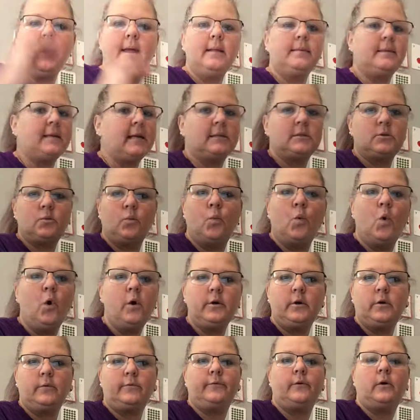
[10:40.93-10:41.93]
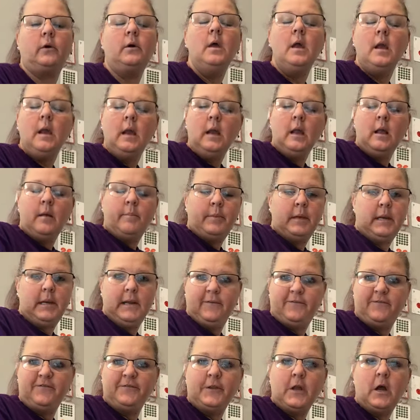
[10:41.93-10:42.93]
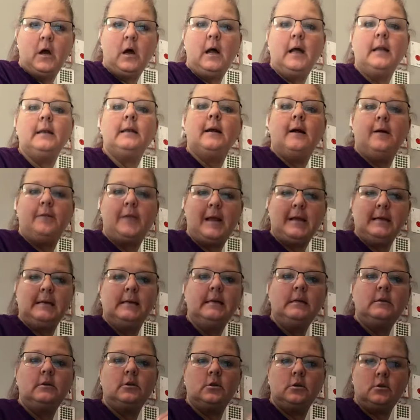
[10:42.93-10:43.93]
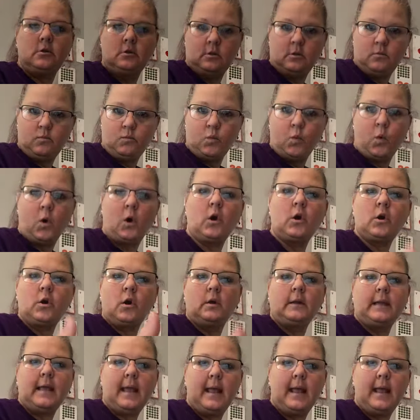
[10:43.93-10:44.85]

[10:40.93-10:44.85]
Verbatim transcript: that, that's wonderful. But if not, they need to work on